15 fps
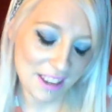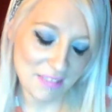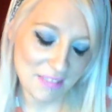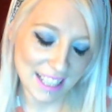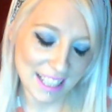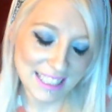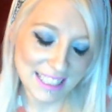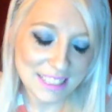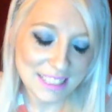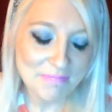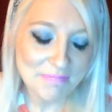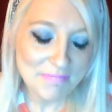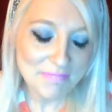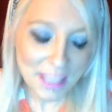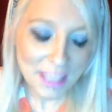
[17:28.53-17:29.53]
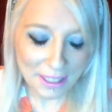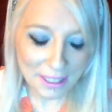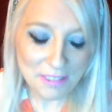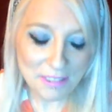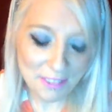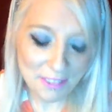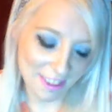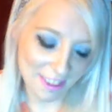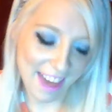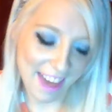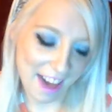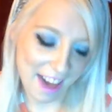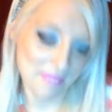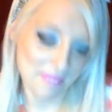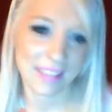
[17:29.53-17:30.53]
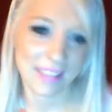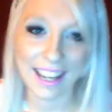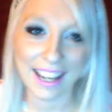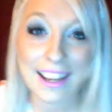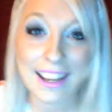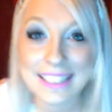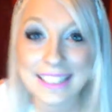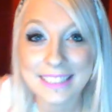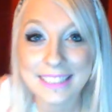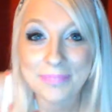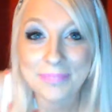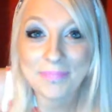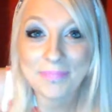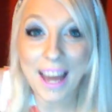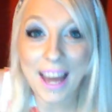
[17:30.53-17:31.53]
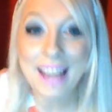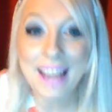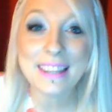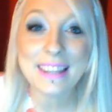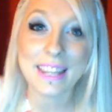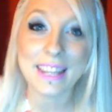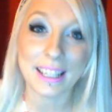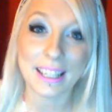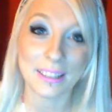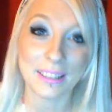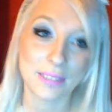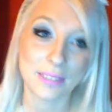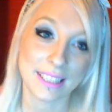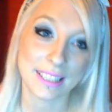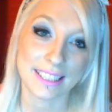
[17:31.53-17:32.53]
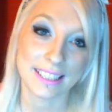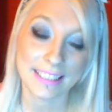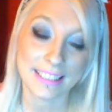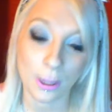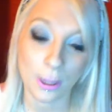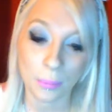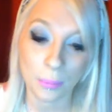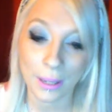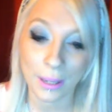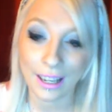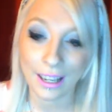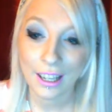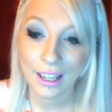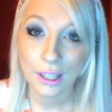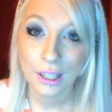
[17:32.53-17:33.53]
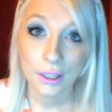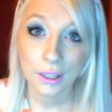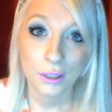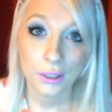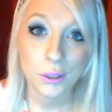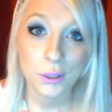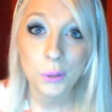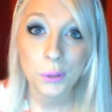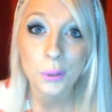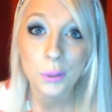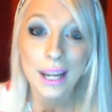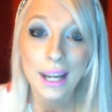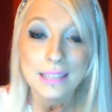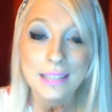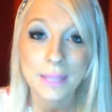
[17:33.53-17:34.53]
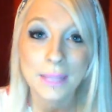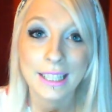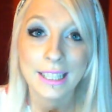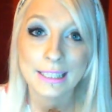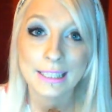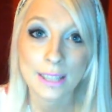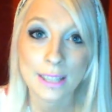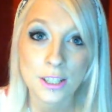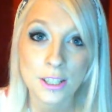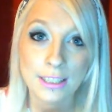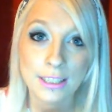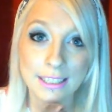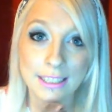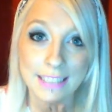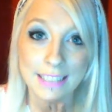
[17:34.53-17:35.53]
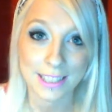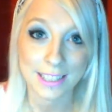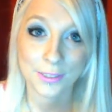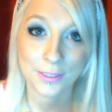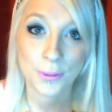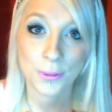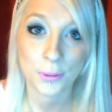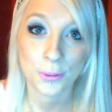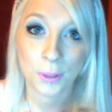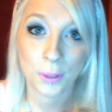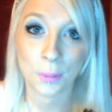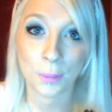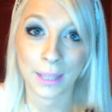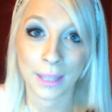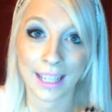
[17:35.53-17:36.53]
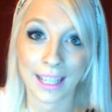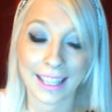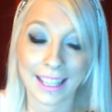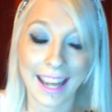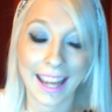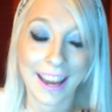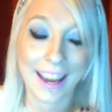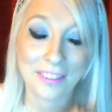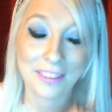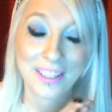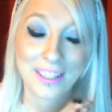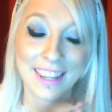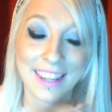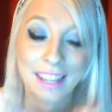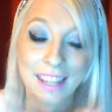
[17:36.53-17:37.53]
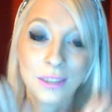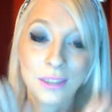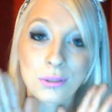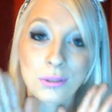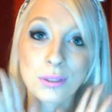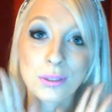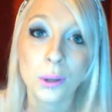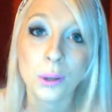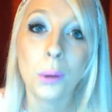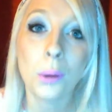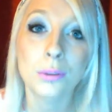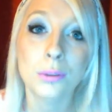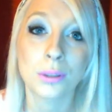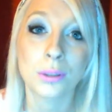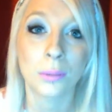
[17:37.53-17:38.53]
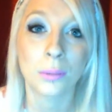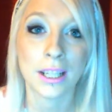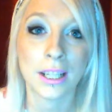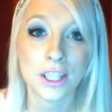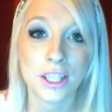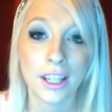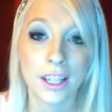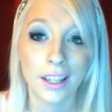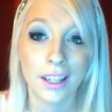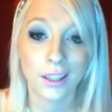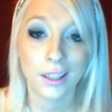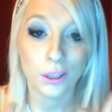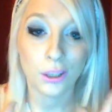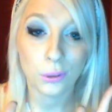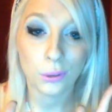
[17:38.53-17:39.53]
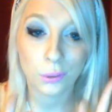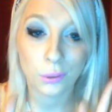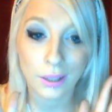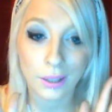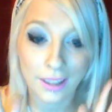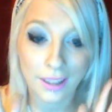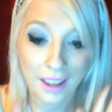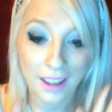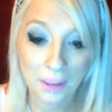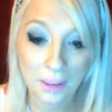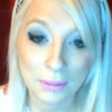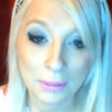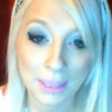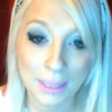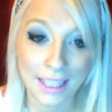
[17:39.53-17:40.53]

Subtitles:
good for them. Like, I didn't think it was gonna sell, but you guys made it such a successful store opening, and I have to thank you so much. You helped me put